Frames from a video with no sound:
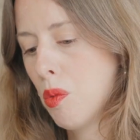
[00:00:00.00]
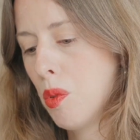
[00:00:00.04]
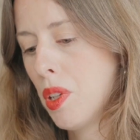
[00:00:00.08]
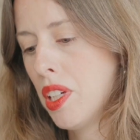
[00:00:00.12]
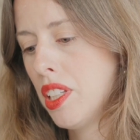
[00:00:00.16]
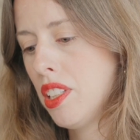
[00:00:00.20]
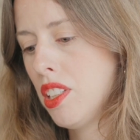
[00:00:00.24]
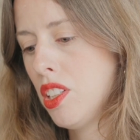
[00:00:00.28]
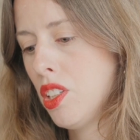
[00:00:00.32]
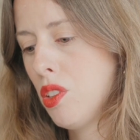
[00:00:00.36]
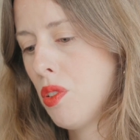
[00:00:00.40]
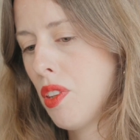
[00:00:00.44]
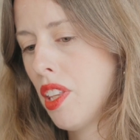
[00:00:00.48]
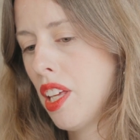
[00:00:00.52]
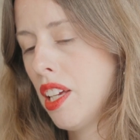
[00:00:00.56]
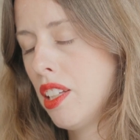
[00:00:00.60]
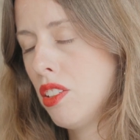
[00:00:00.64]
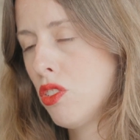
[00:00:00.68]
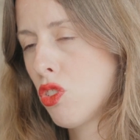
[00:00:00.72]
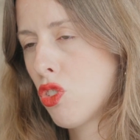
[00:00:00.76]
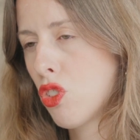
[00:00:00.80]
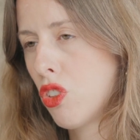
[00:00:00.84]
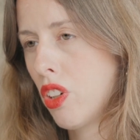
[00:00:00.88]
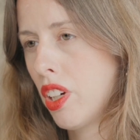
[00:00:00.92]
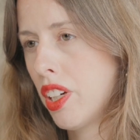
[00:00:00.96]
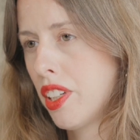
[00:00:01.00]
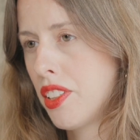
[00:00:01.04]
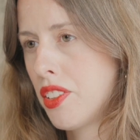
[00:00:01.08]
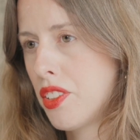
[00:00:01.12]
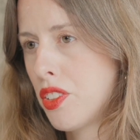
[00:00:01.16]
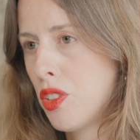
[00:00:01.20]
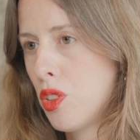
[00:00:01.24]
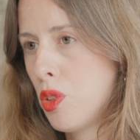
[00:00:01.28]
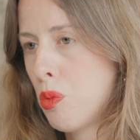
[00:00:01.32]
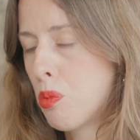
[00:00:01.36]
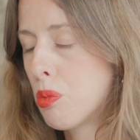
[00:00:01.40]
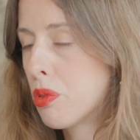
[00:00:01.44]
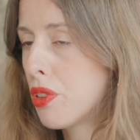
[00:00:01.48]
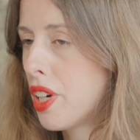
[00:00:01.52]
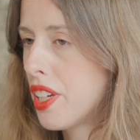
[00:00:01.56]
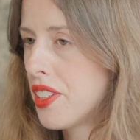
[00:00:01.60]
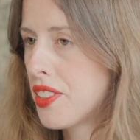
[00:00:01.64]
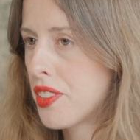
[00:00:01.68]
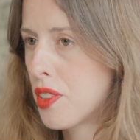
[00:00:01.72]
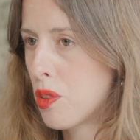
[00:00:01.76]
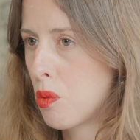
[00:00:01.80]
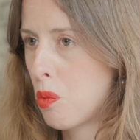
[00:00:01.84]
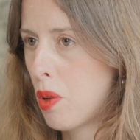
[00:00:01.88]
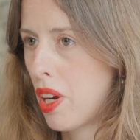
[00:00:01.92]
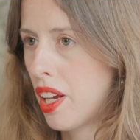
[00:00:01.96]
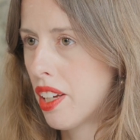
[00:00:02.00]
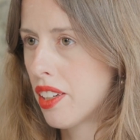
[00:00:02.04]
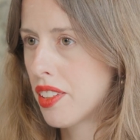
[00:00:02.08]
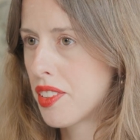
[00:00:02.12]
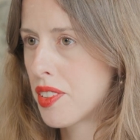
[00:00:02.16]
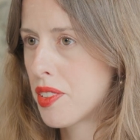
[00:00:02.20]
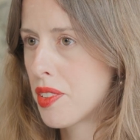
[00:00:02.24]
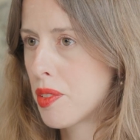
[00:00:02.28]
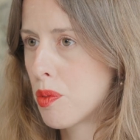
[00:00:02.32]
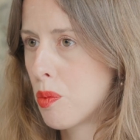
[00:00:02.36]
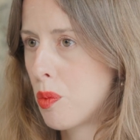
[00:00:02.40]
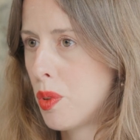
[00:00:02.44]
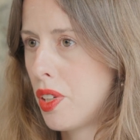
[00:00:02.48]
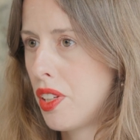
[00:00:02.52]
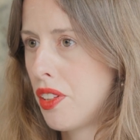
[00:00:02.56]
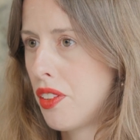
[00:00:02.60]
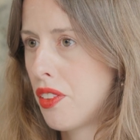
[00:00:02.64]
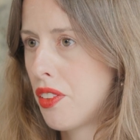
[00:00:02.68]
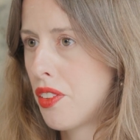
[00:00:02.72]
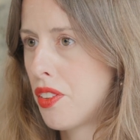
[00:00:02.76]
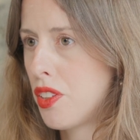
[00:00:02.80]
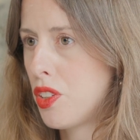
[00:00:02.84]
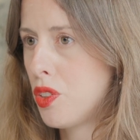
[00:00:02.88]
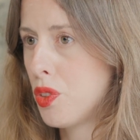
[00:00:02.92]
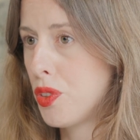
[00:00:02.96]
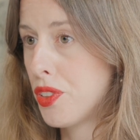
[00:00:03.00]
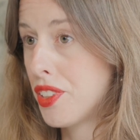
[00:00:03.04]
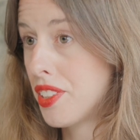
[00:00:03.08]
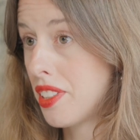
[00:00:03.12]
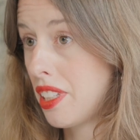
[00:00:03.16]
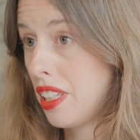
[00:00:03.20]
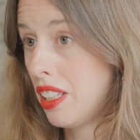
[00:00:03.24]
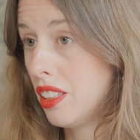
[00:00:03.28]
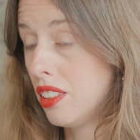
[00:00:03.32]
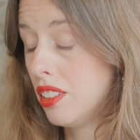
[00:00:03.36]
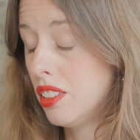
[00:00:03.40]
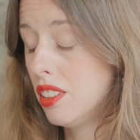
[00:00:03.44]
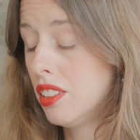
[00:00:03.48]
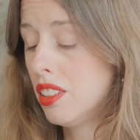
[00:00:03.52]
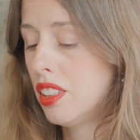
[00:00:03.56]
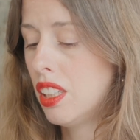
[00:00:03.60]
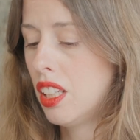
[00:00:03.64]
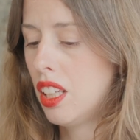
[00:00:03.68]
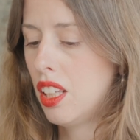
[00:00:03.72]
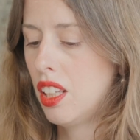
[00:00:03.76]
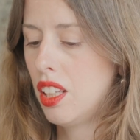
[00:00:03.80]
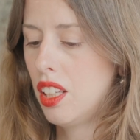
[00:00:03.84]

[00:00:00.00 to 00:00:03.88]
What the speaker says: When you then try to press the wax with your seal,